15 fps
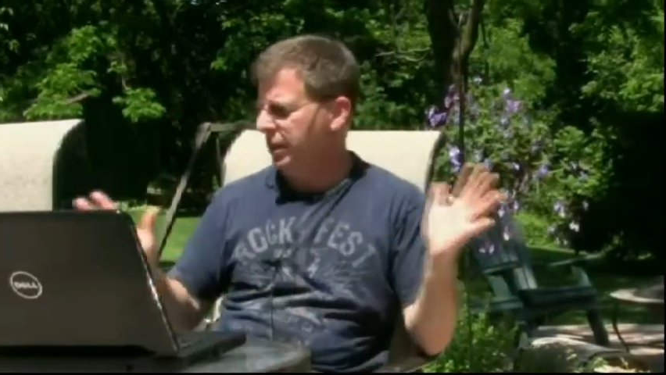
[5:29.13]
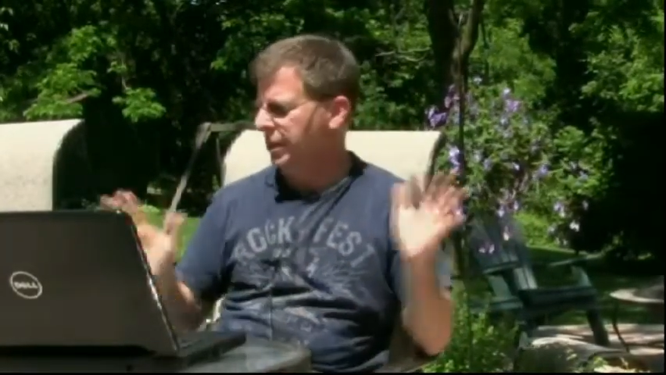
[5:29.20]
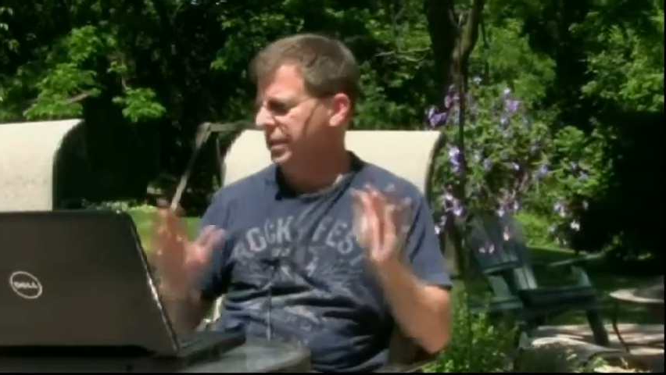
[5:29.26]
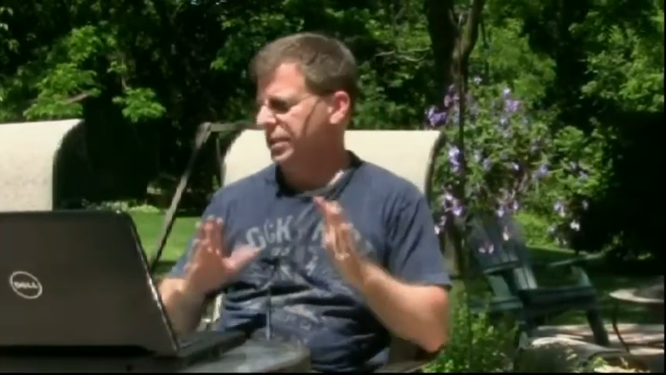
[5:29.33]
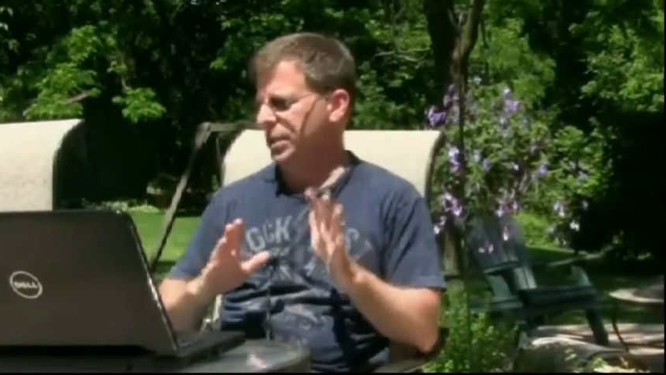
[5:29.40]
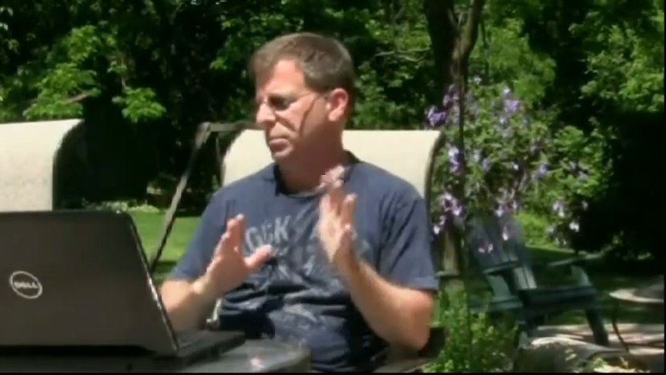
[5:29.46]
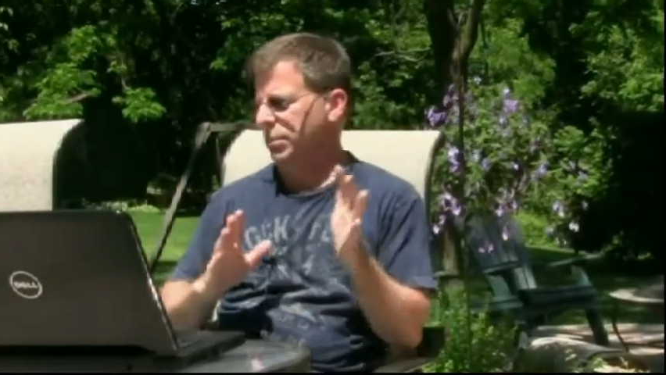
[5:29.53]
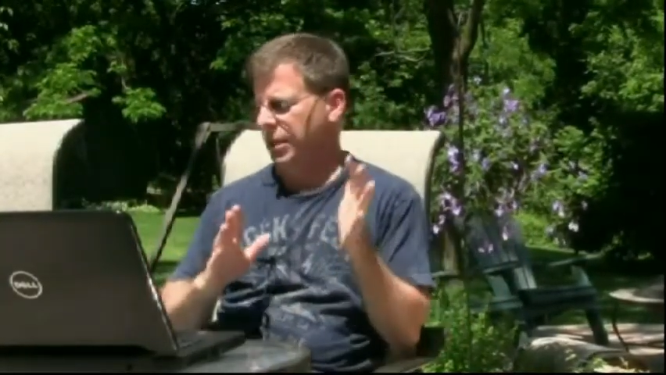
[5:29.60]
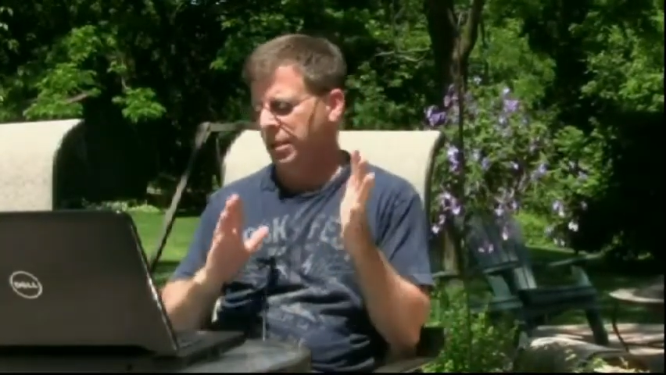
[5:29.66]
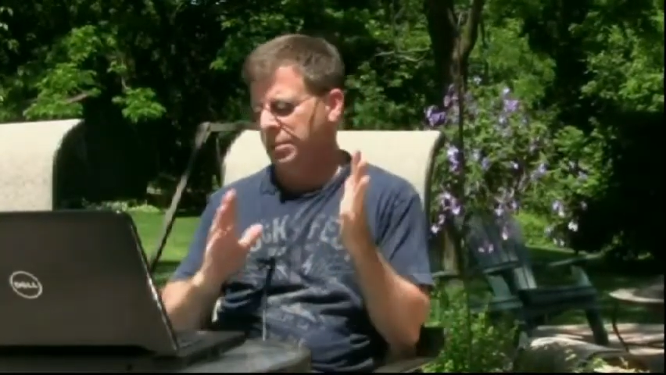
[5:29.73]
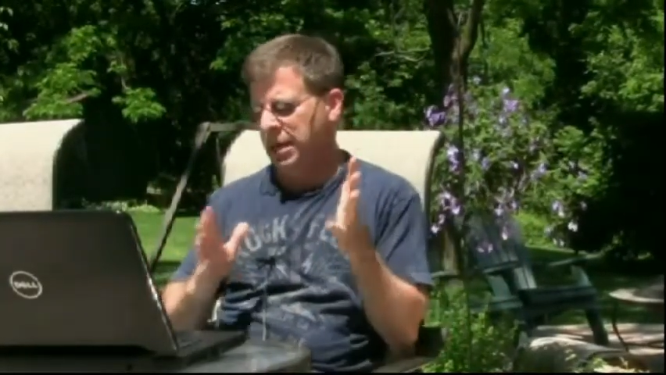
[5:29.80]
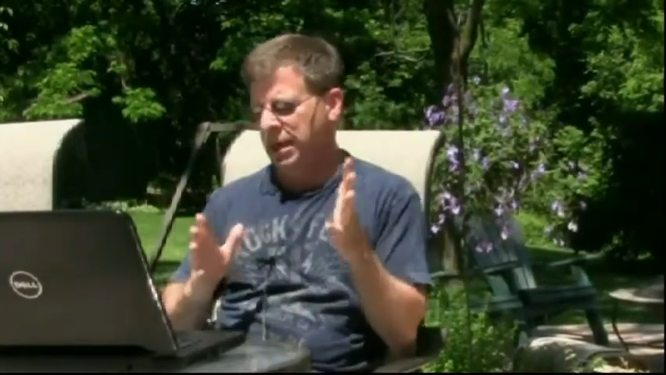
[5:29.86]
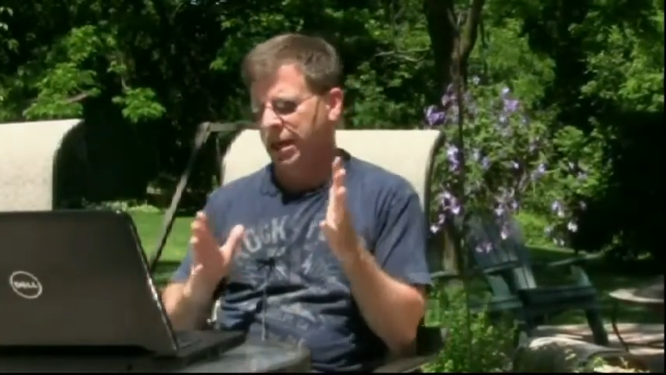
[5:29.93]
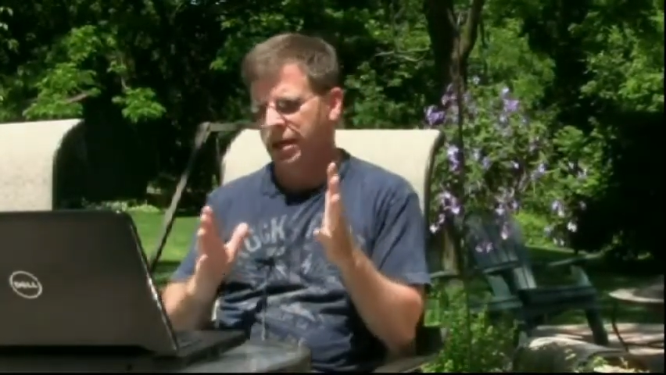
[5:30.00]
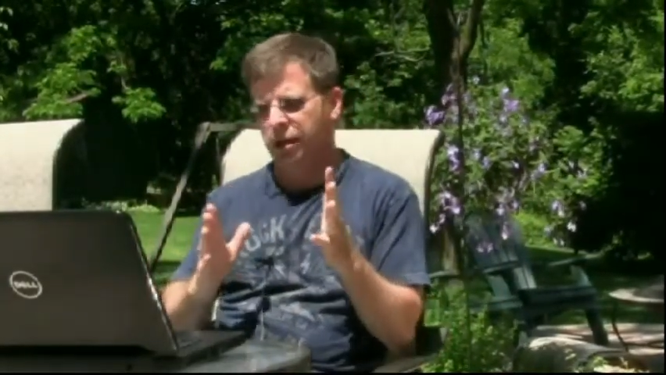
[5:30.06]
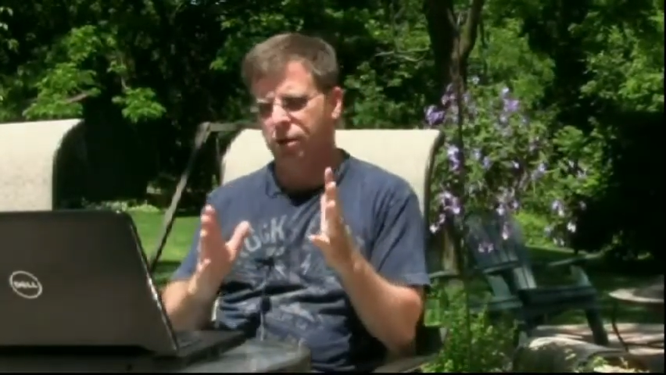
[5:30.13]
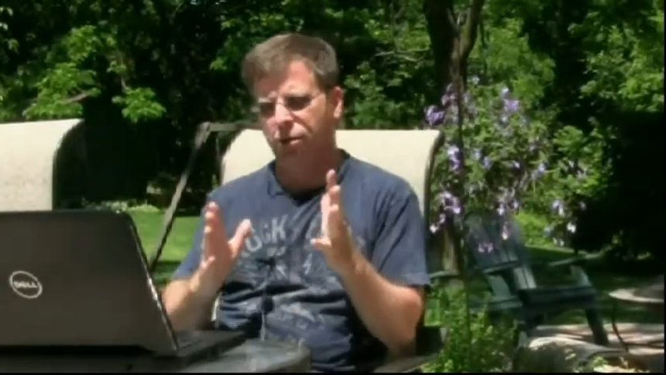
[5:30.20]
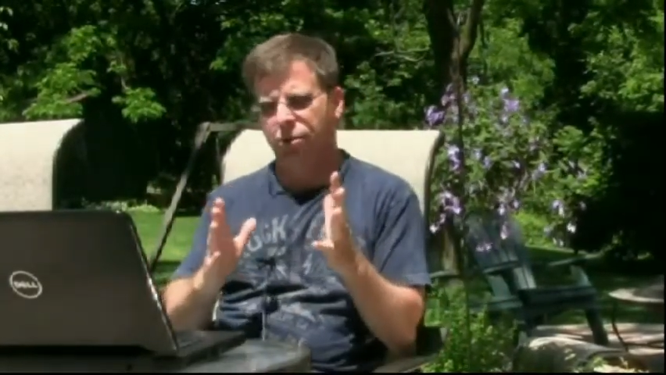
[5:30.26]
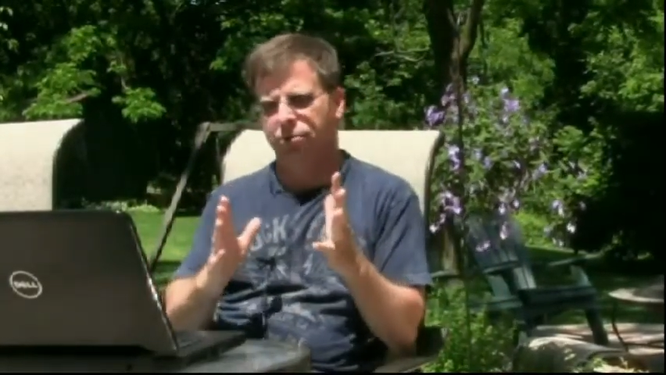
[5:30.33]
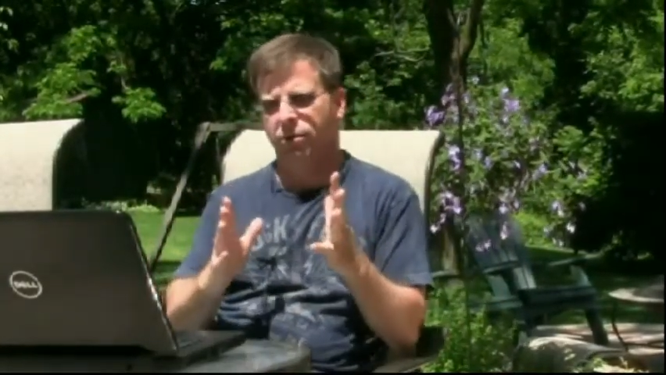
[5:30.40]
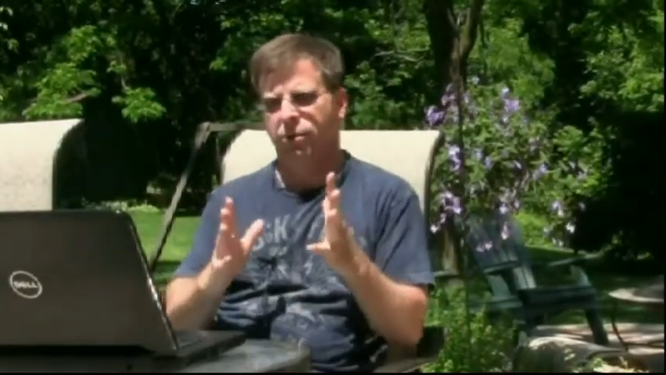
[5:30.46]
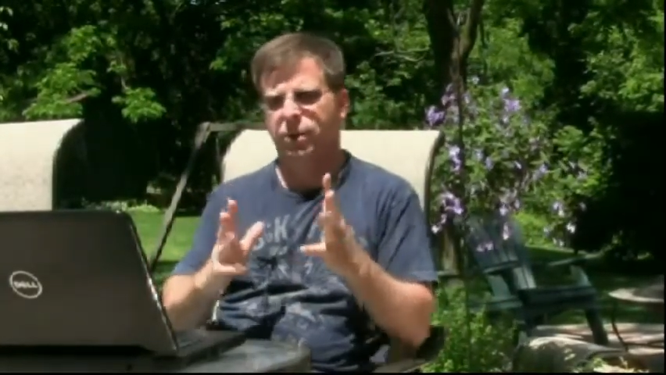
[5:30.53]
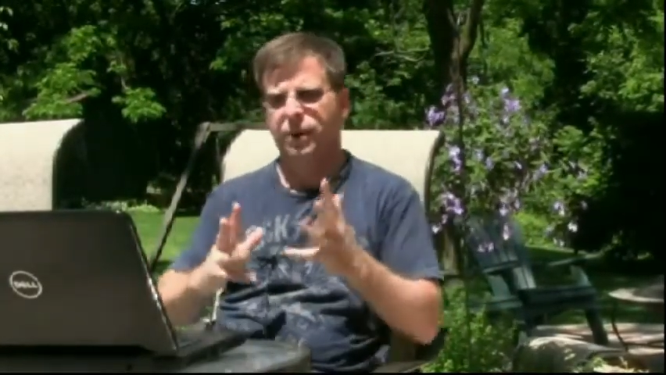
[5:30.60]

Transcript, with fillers: listed, but let me kind of go through it.